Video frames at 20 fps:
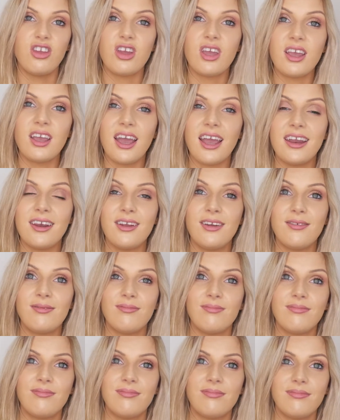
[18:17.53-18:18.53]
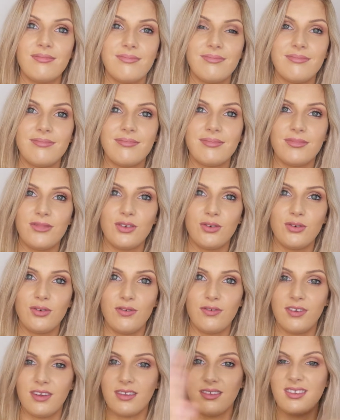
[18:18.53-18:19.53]
You can kind of, I don't know
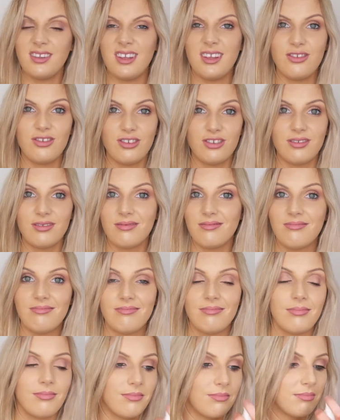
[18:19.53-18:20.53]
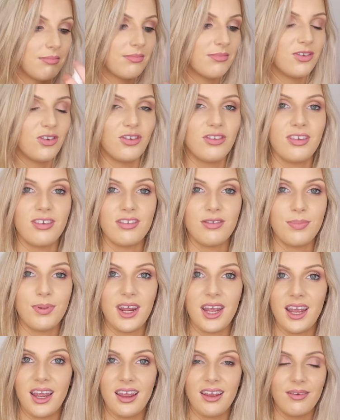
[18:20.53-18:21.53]
if you can see, it's just a
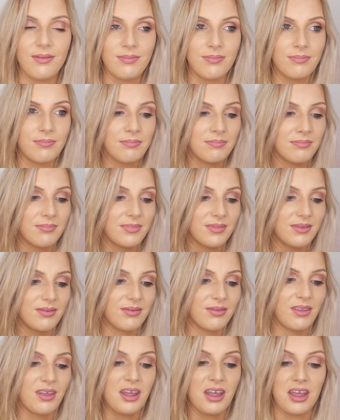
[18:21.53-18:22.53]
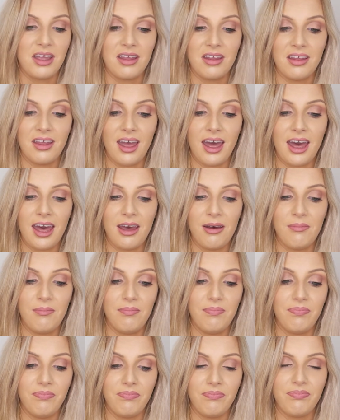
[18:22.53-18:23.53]
spray.
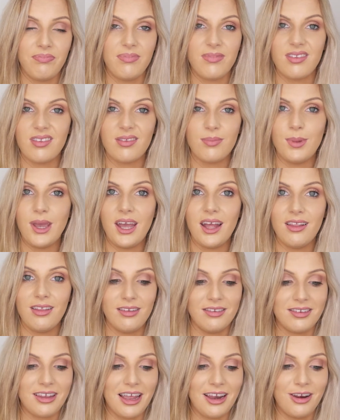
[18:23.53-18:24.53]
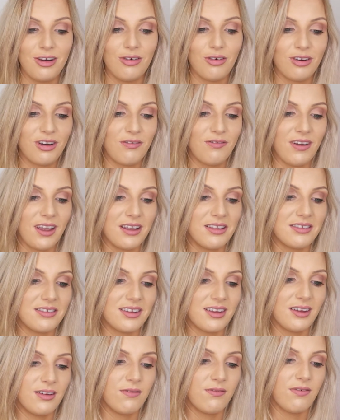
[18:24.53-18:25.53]
The smell is kind of
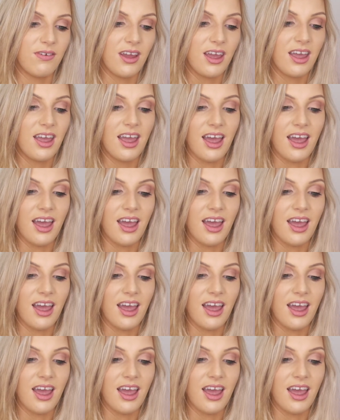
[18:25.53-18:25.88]
non-offensive.